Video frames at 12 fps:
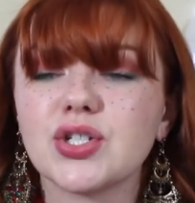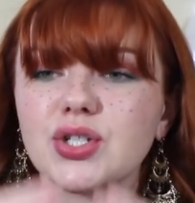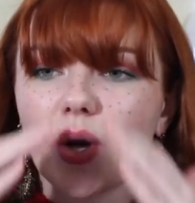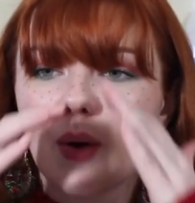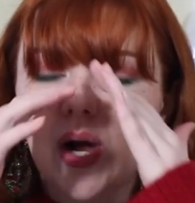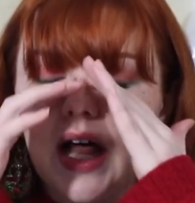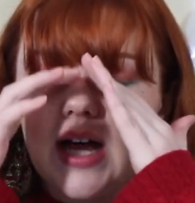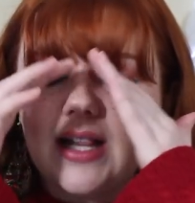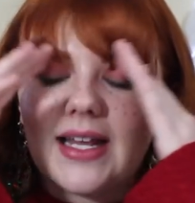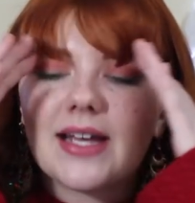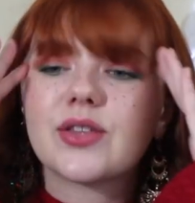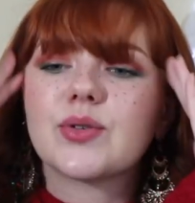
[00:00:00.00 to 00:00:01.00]
So
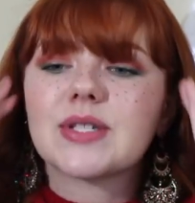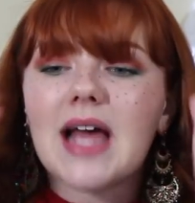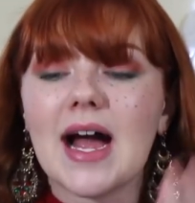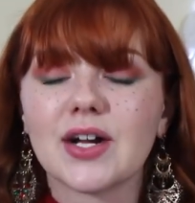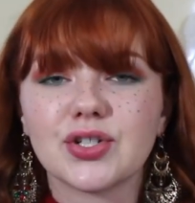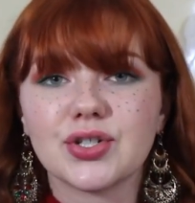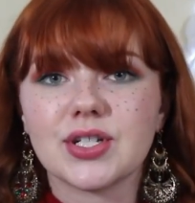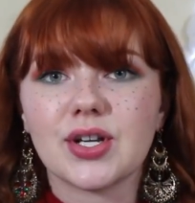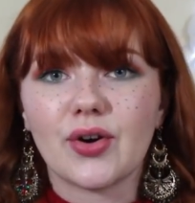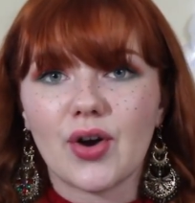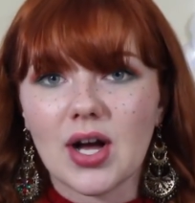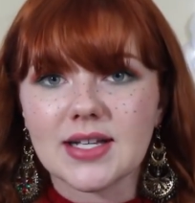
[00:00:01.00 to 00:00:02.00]
like those actors that
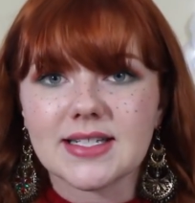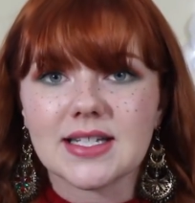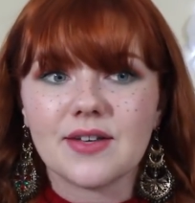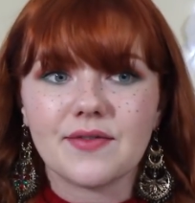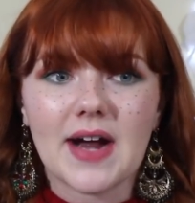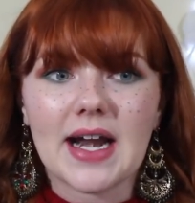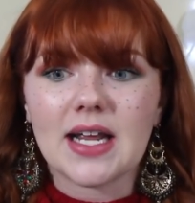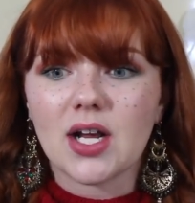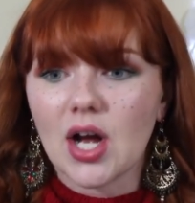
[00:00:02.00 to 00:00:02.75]
are constantly fighting,